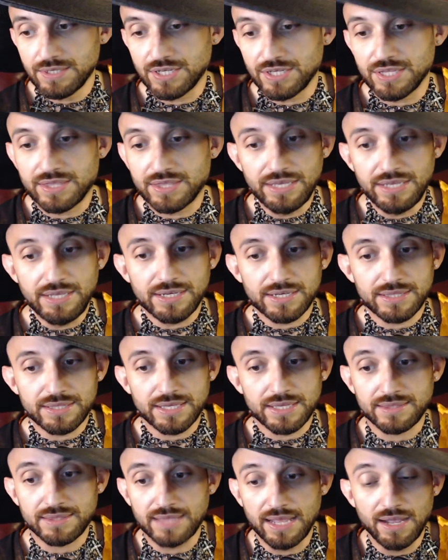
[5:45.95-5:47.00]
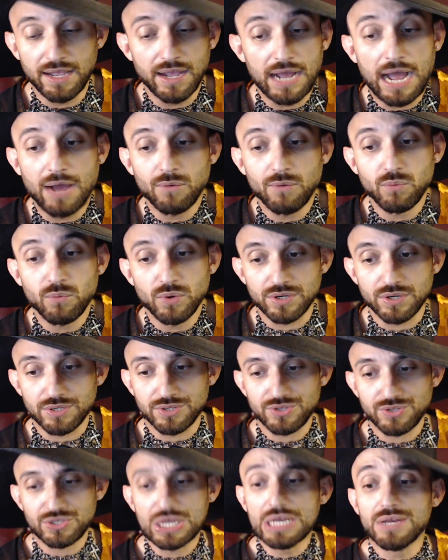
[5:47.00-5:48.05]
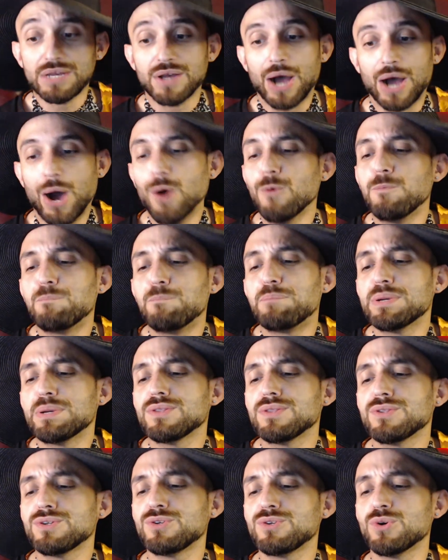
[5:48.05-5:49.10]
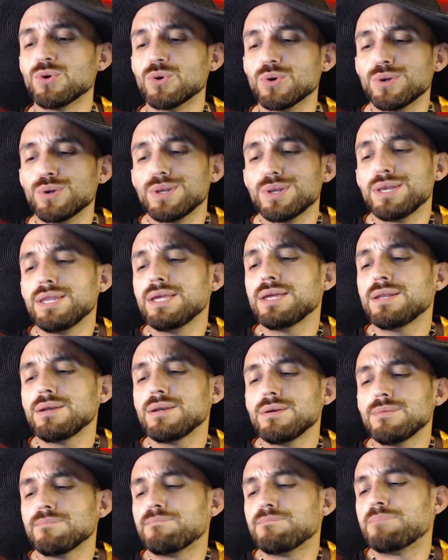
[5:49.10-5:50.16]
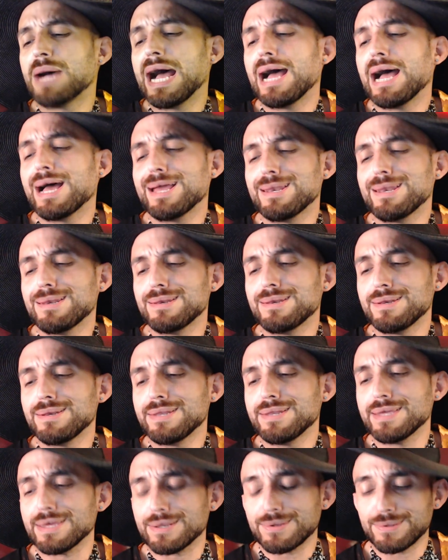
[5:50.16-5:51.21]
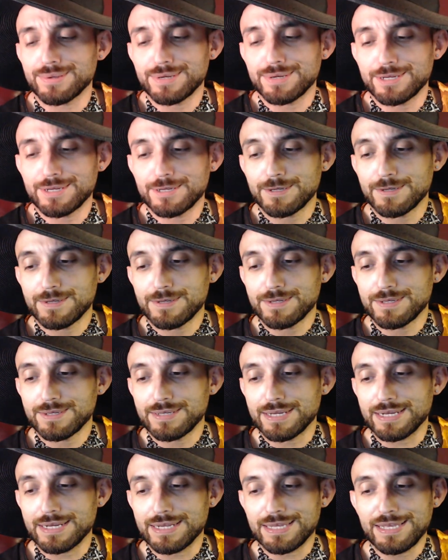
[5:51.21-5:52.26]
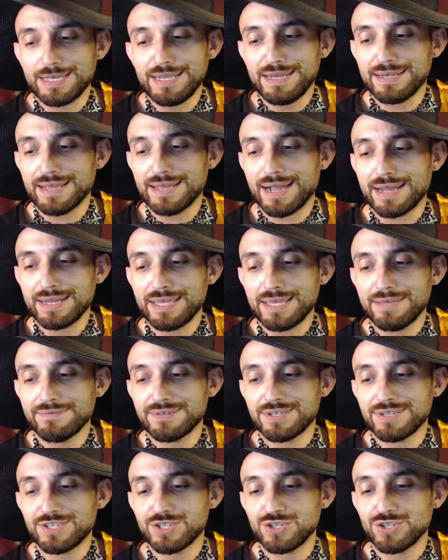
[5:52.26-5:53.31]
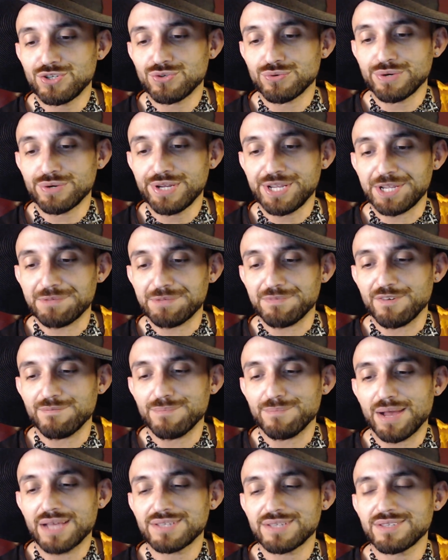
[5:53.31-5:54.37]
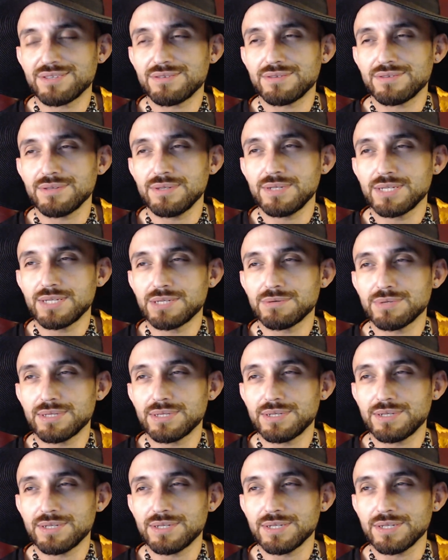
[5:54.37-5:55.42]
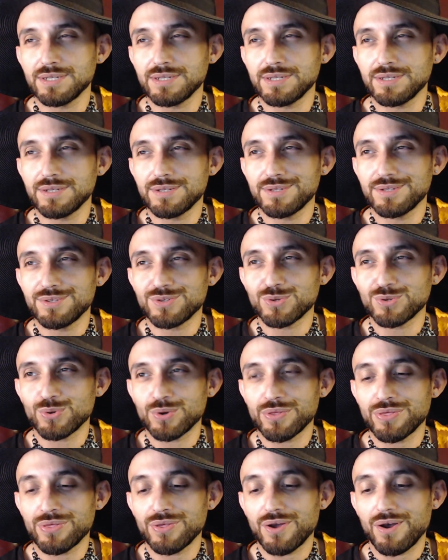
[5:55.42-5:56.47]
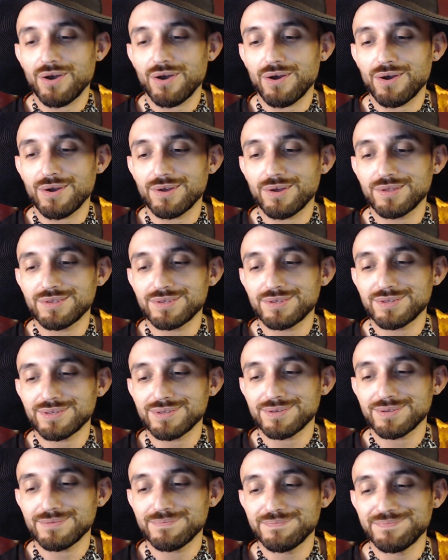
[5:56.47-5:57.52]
To think that there I was, opening the door little by little, and he not even to dream of my secret deeds or thoughts.